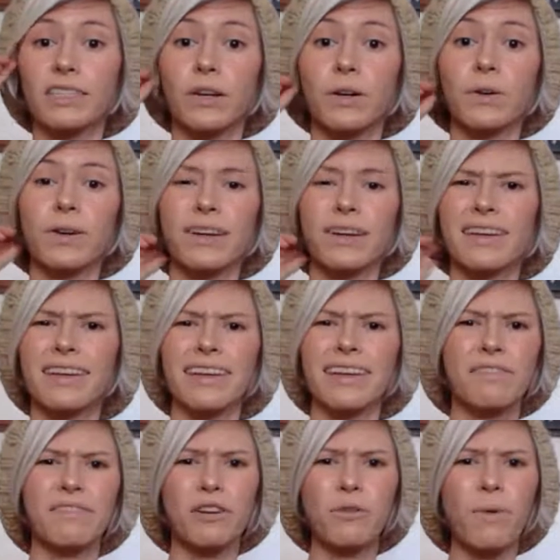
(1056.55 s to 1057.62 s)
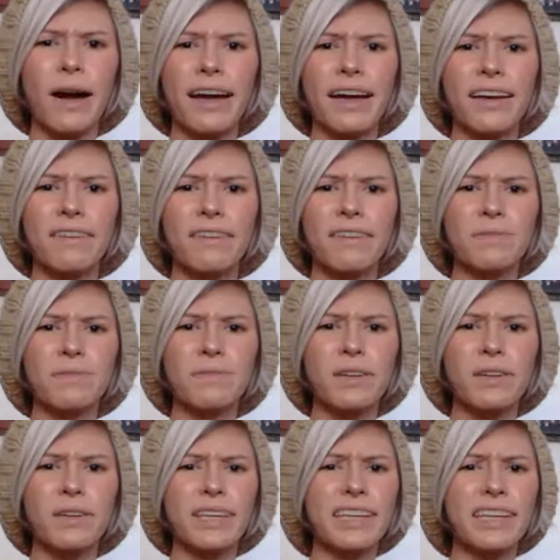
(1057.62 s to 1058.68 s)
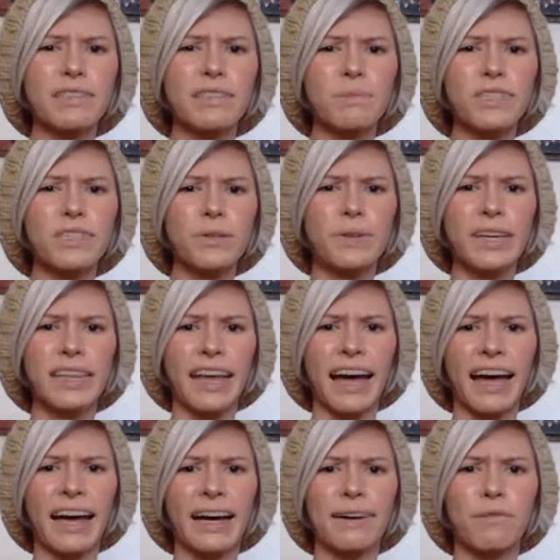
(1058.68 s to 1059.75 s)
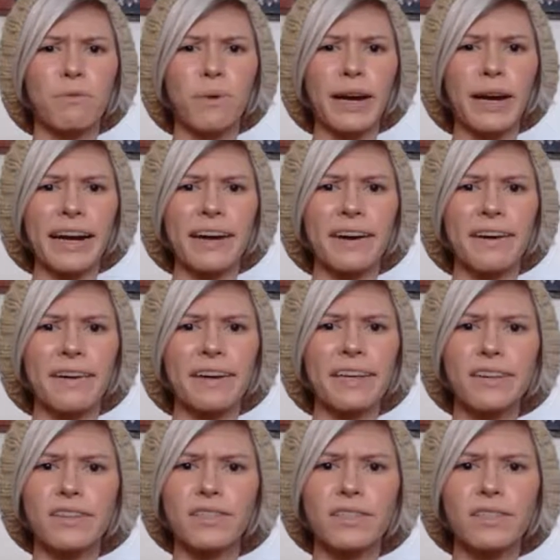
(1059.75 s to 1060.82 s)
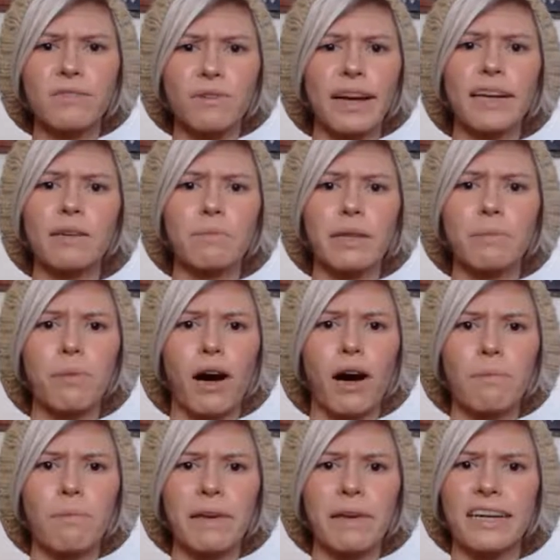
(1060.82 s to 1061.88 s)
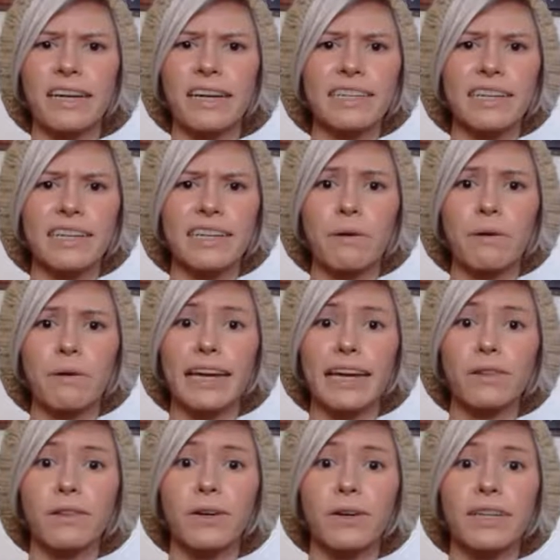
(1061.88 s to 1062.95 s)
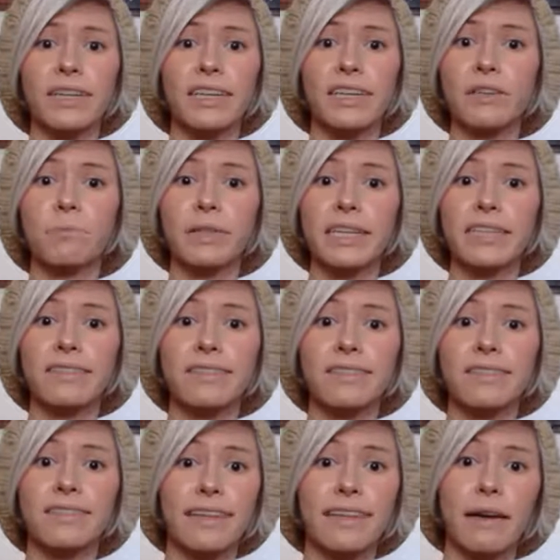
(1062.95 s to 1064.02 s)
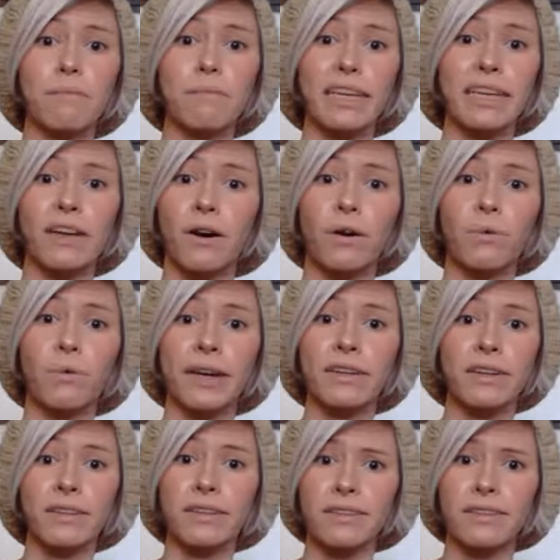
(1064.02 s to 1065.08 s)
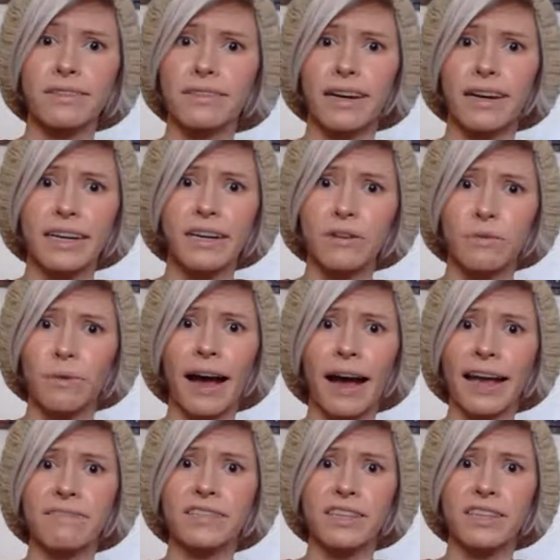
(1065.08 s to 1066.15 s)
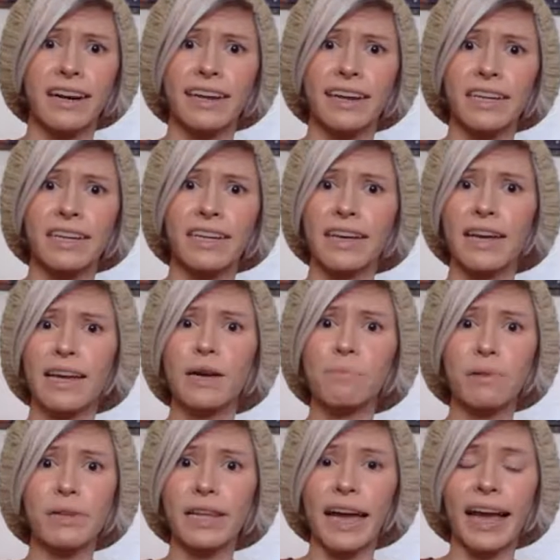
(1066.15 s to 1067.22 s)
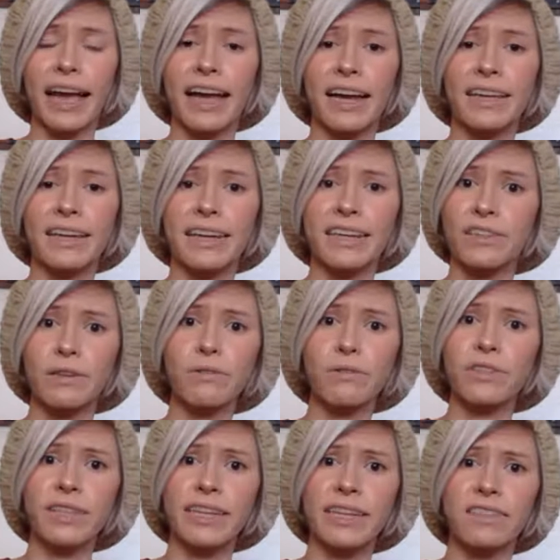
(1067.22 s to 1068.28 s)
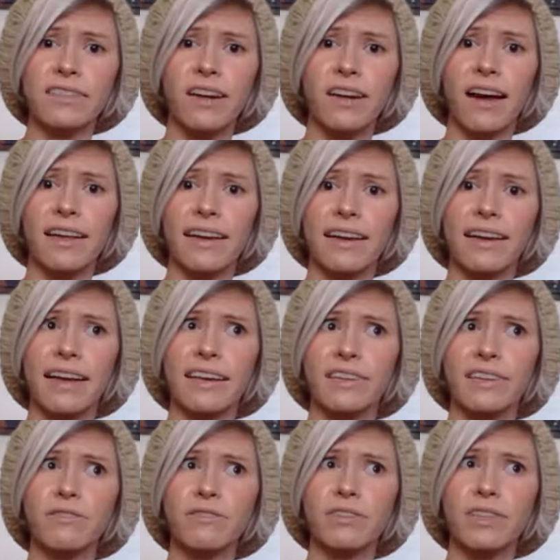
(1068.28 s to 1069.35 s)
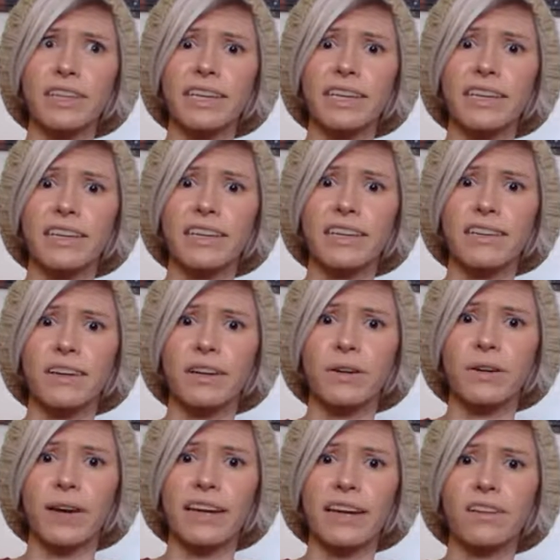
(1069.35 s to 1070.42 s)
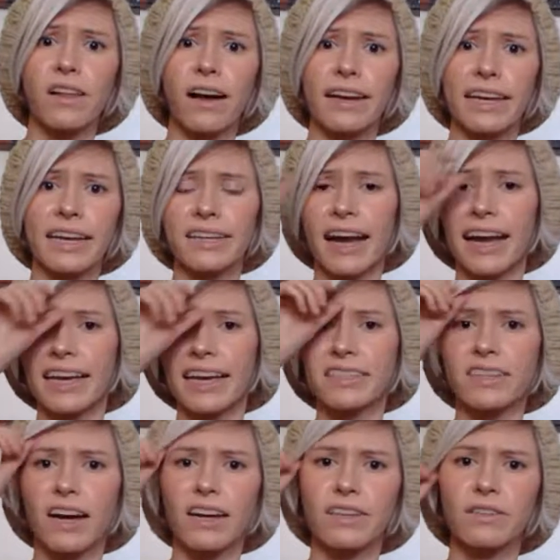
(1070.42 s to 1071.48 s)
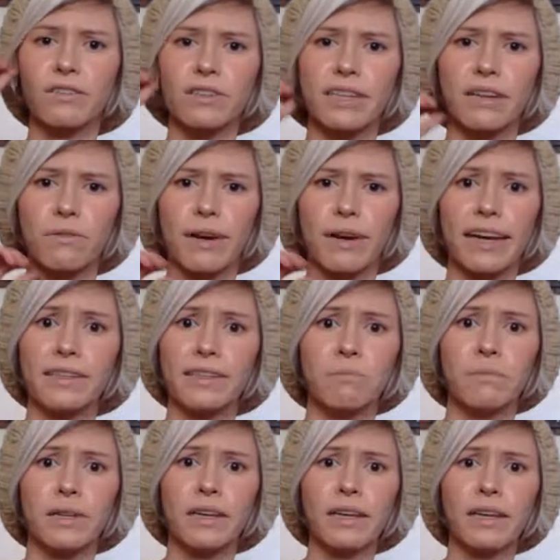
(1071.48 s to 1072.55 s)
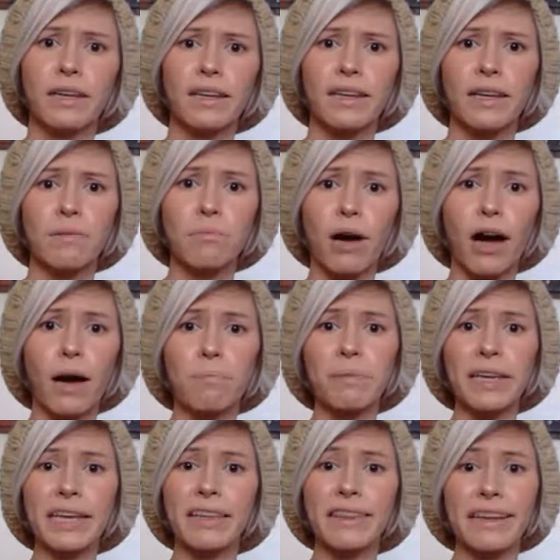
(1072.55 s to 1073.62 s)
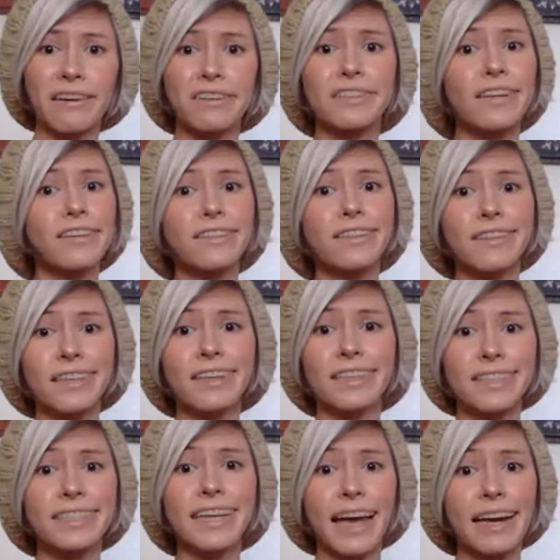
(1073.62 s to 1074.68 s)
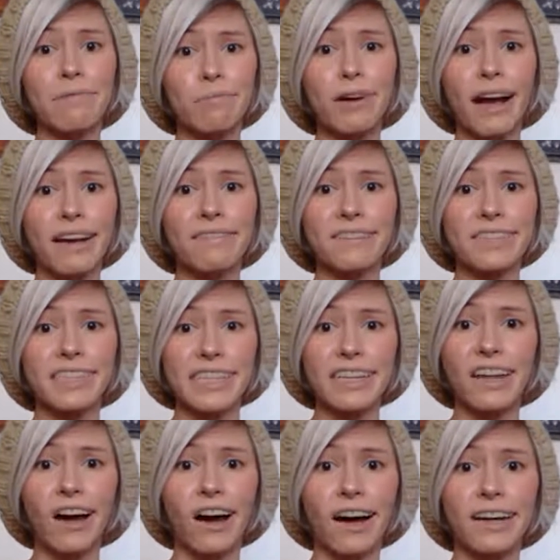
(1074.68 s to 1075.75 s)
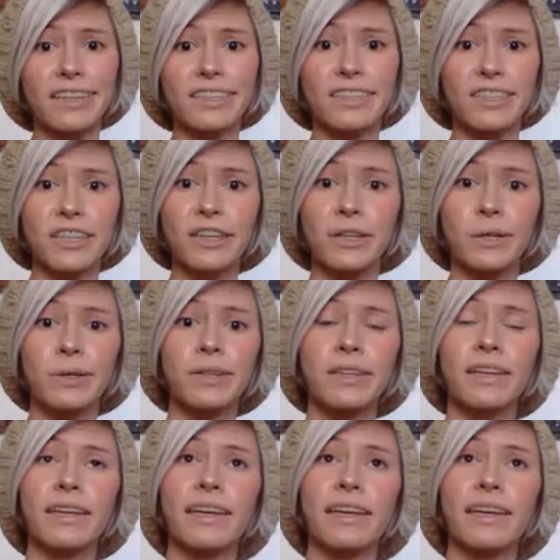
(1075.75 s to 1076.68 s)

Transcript: So for a while, so he's been doing that where he'll just randomly pop in until I was like, look, can you please just let me know when you're gonna arrive so that I can plan. And usually it's not, and usually 8 o'clock at night is not usually a random pop in. There's such a thing as tenant privacy laws, dude.